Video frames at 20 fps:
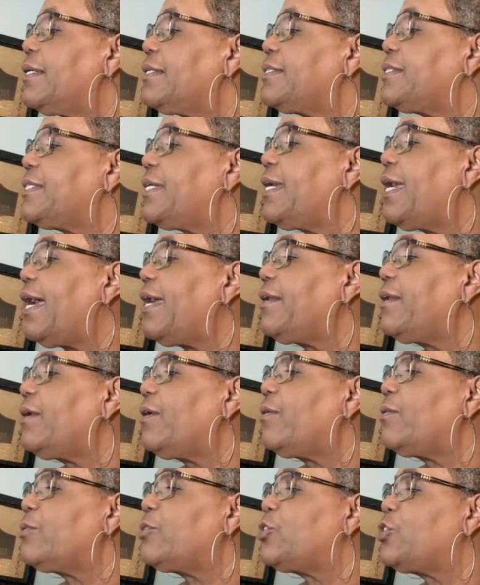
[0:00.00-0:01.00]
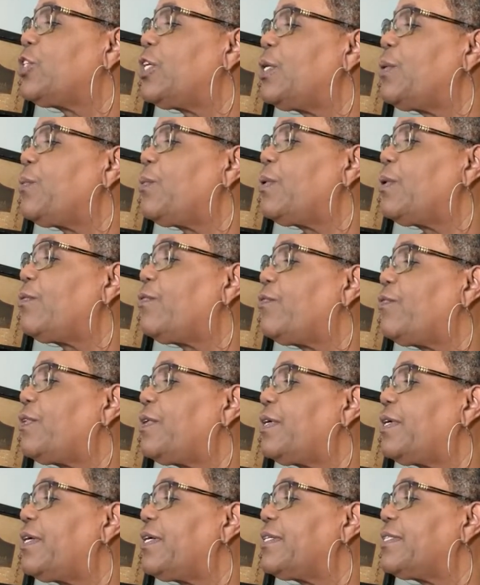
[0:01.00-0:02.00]
See, I know she will
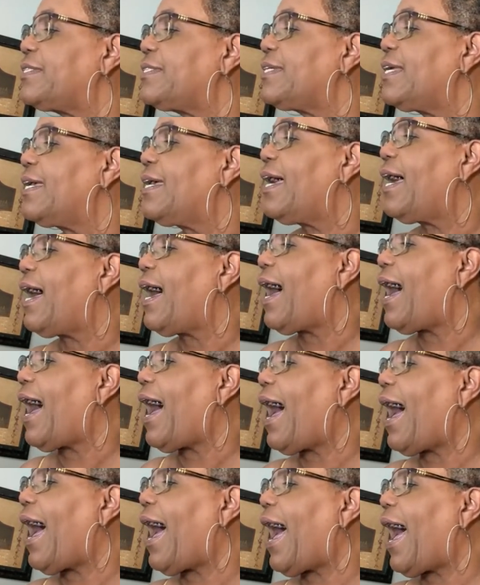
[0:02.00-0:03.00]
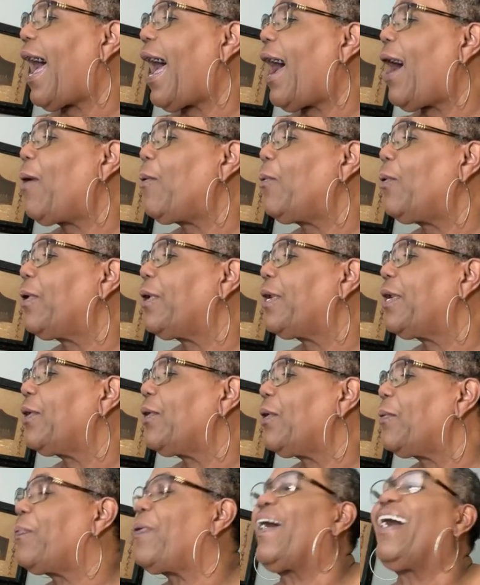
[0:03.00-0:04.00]
fuss. I will
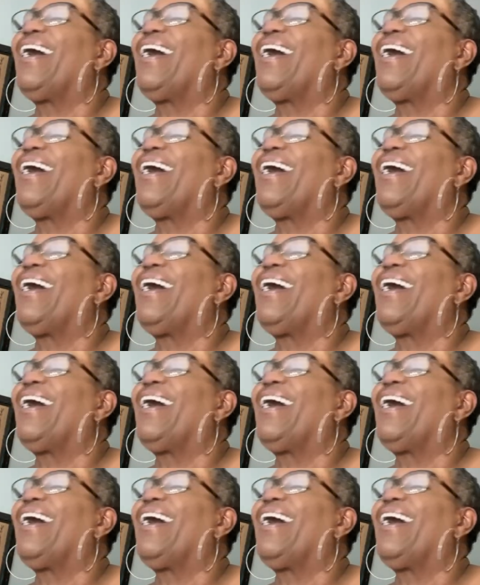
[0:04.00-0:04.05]
hear about